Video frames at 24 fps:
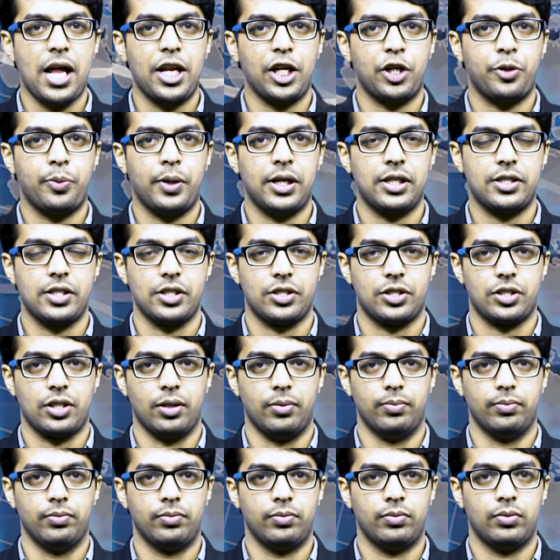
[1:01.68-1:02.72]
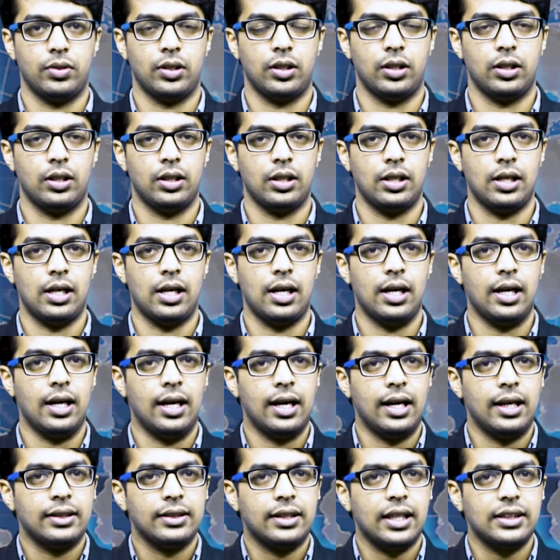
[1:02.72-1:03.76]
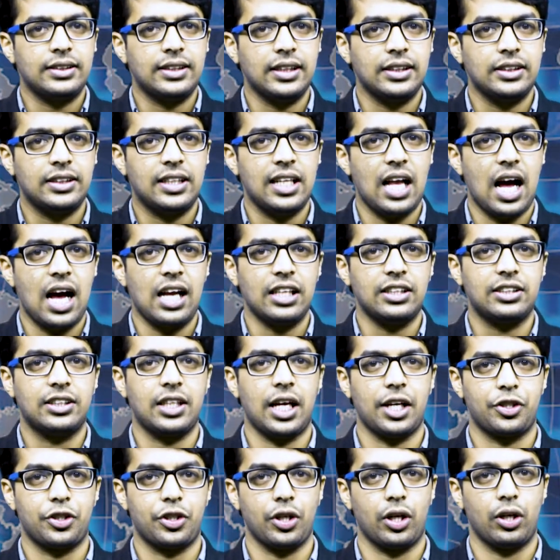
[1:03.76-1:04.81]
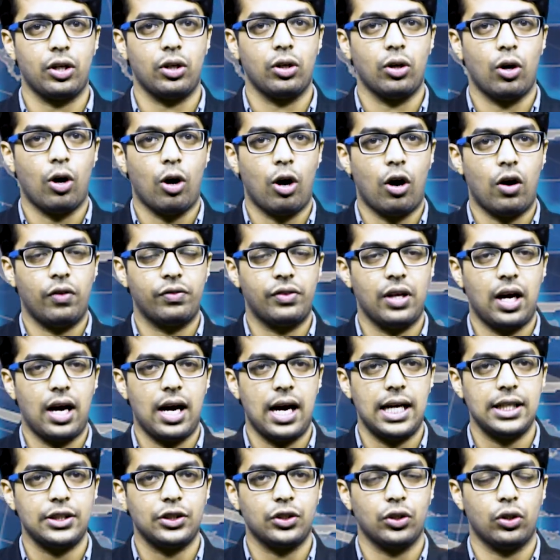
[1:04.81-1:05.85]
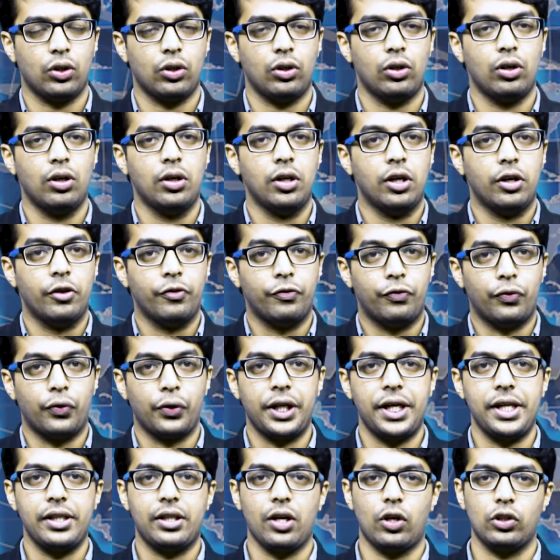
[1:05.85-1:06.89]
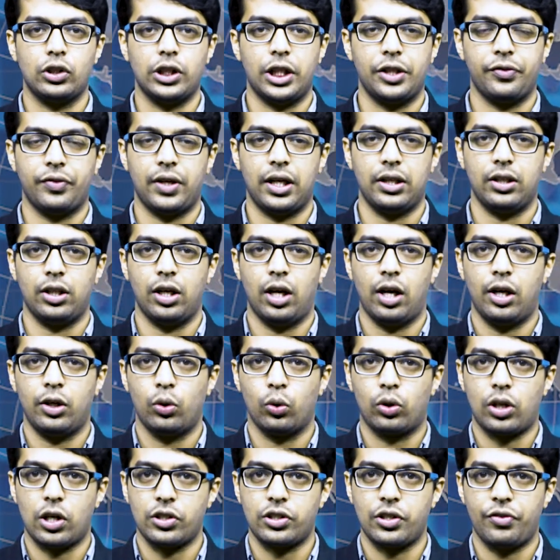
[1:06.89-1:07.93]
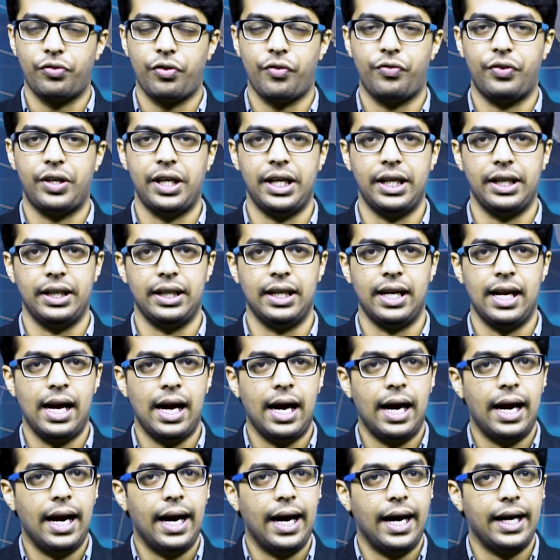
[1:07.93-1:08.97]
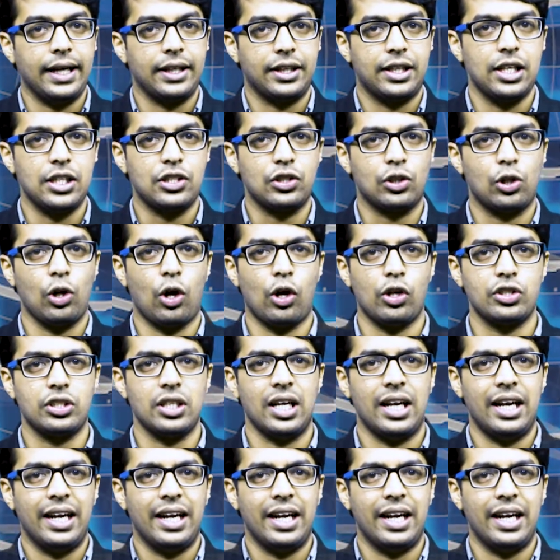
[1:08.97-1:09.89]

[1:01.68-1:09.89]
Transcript: management system. This is last section of the ISO 14001:2015, and this clause